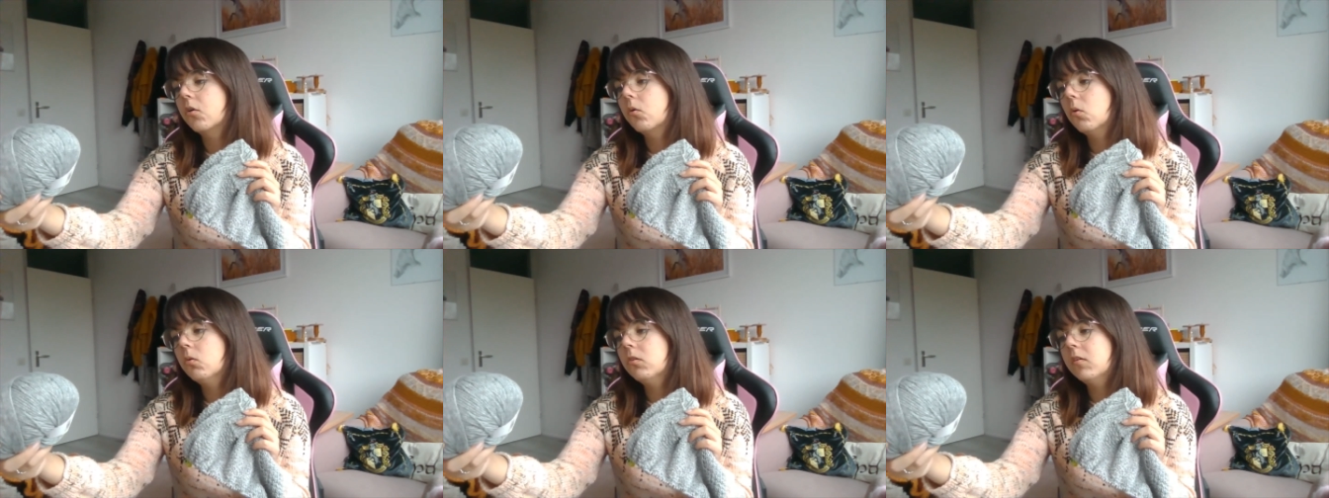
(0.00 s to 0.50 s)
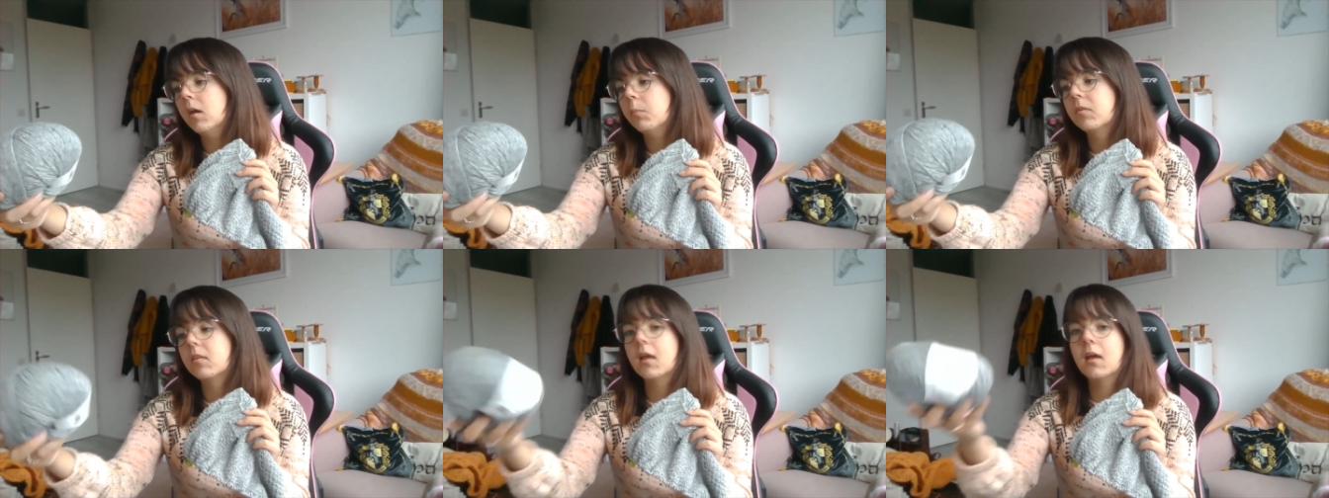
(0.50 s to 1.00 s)

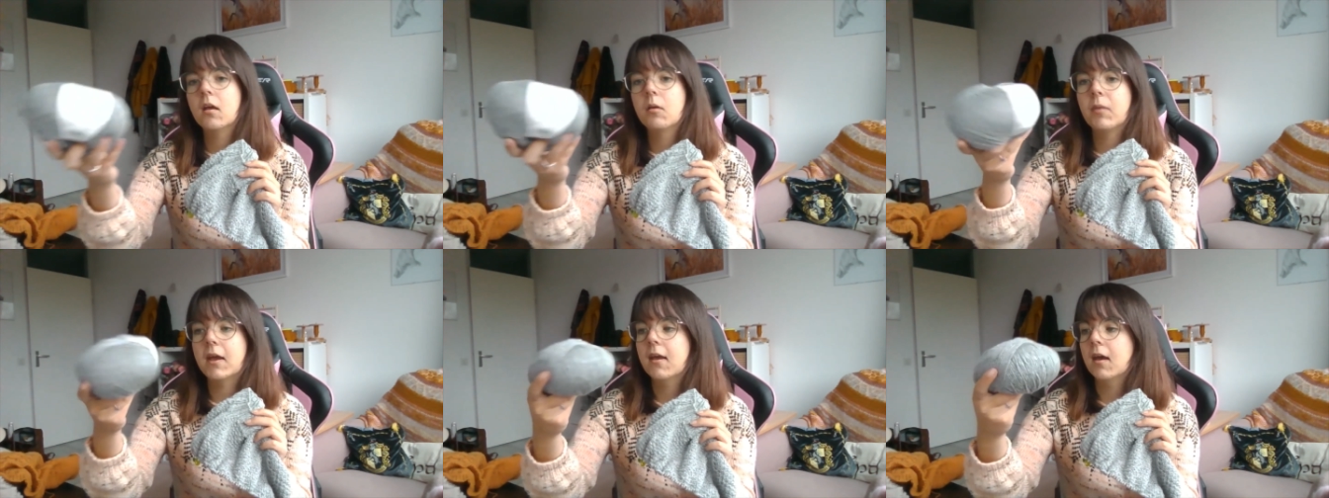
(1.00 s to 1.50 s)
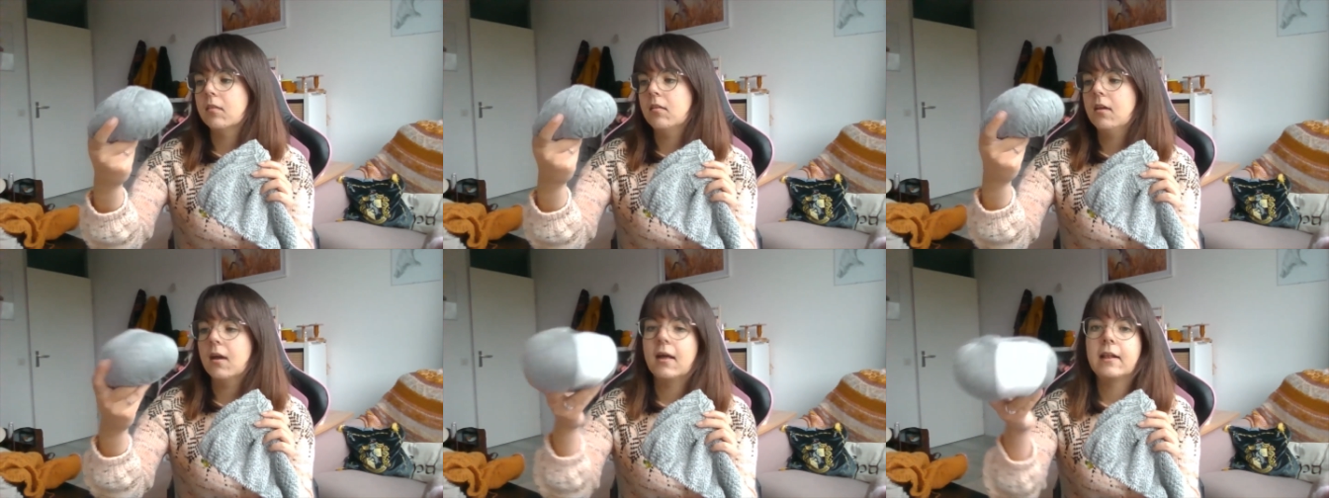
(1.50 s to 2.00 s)
Concept by
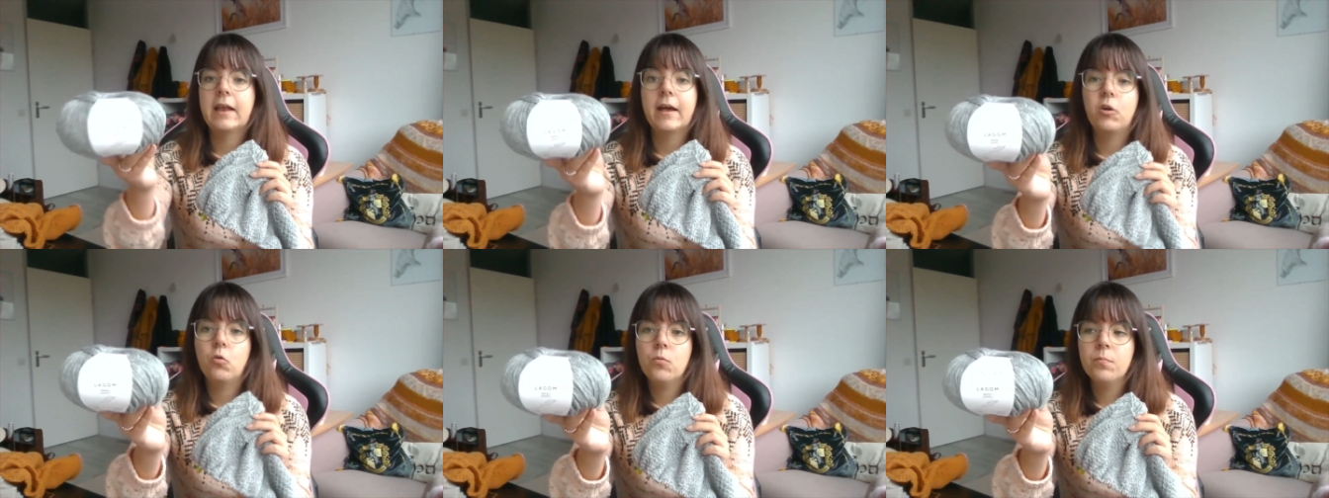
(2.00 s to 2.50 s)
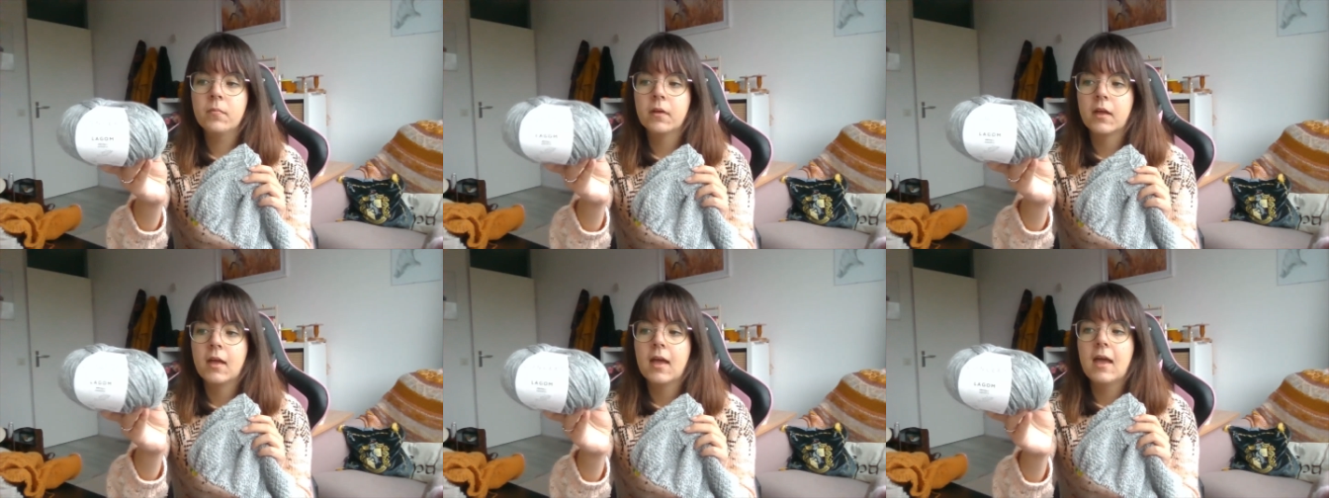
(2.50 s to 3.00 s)
Katia Lagom,
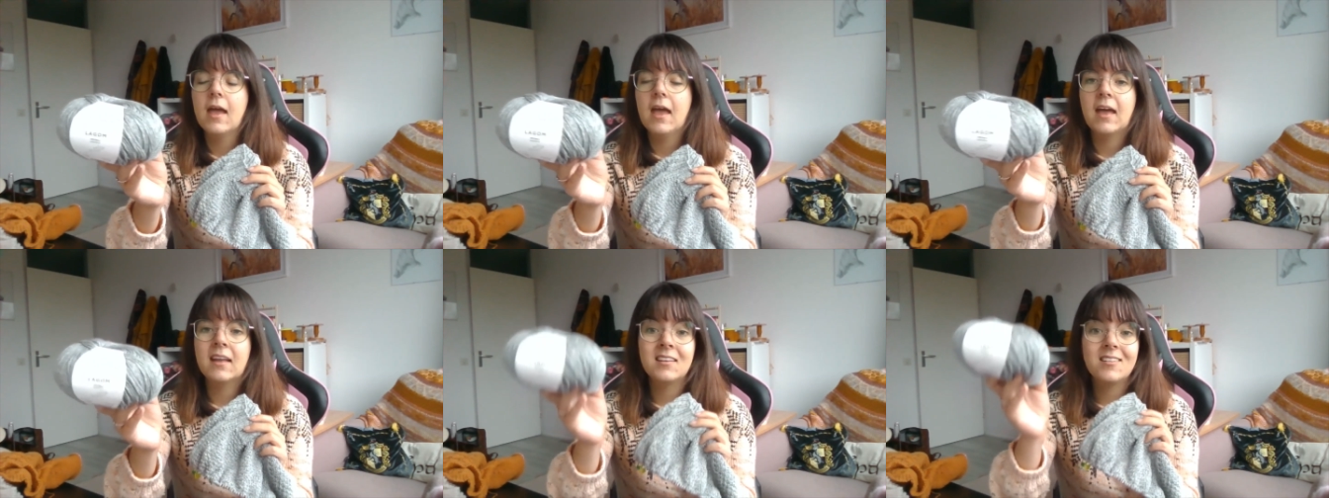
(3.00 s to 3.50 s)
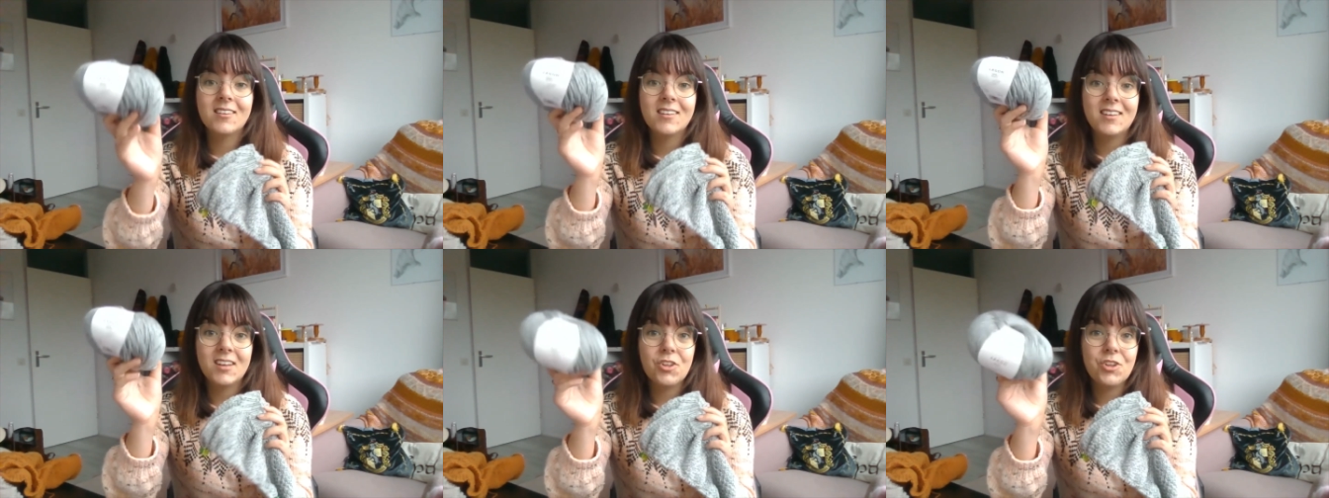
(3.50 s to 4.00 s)
and
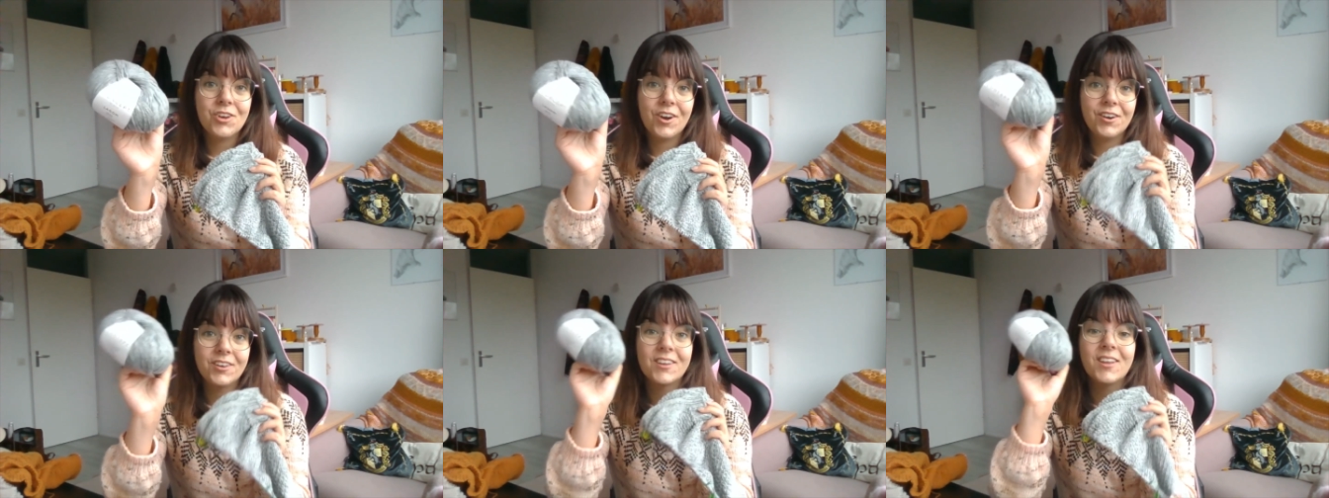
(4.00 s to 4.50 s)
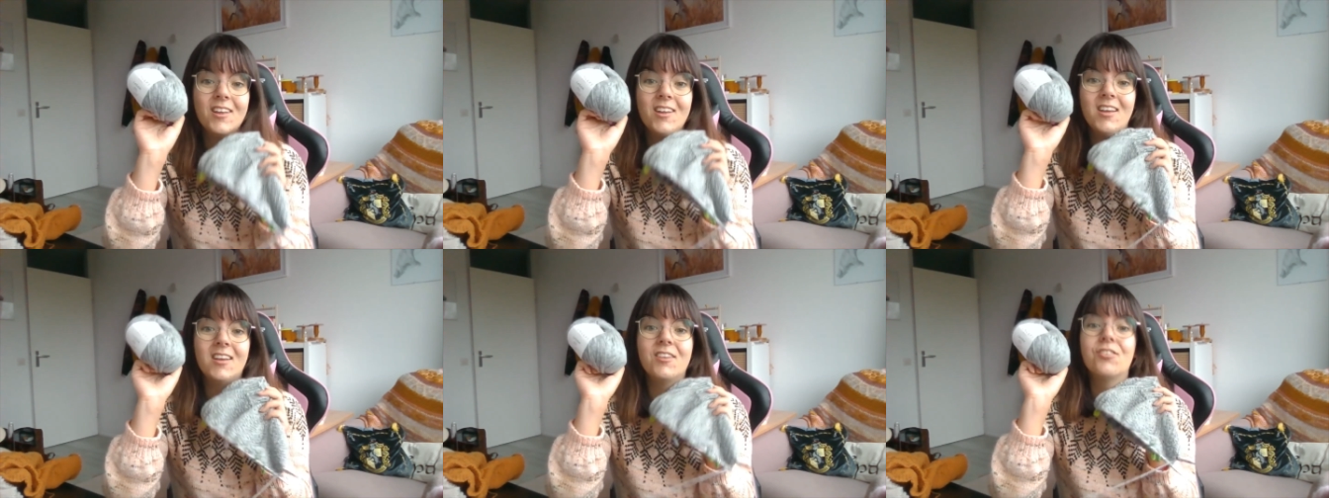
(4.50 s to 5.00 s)
this yarn,
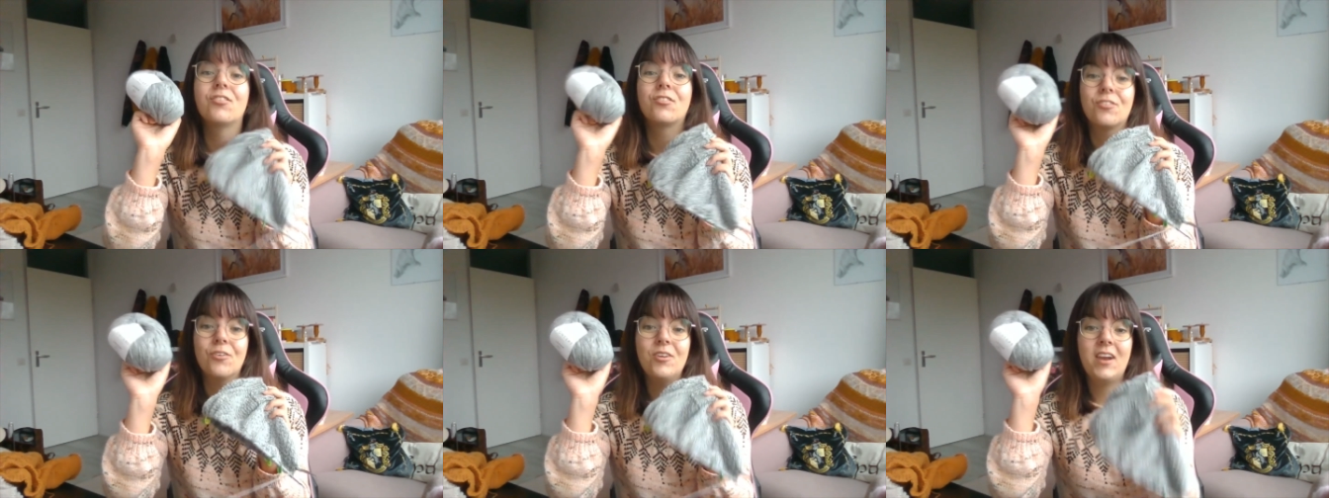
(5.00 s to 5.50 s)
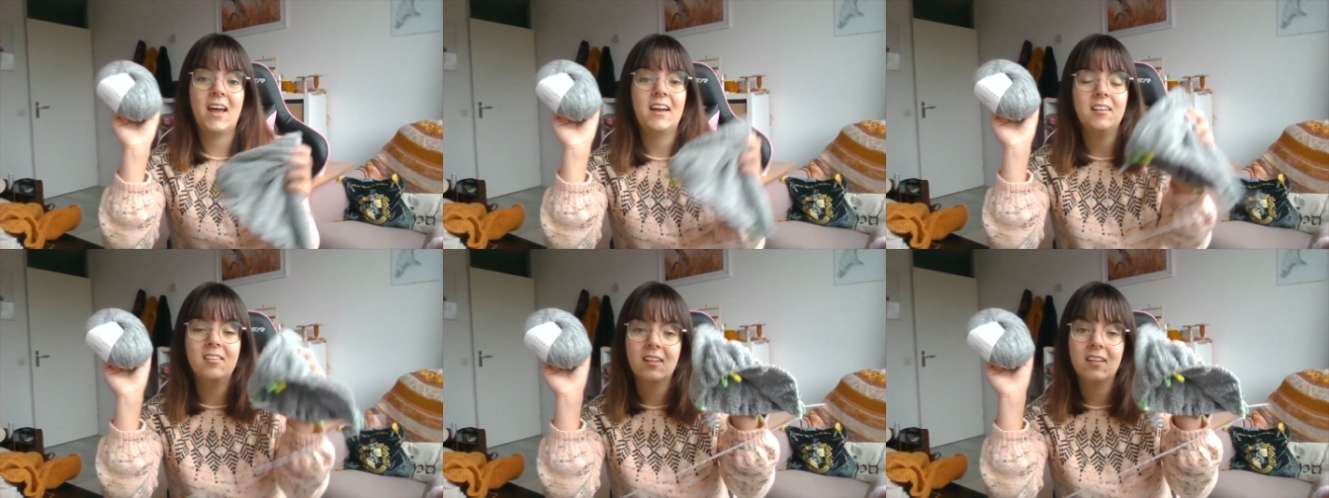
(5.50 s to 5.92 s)
it is so light.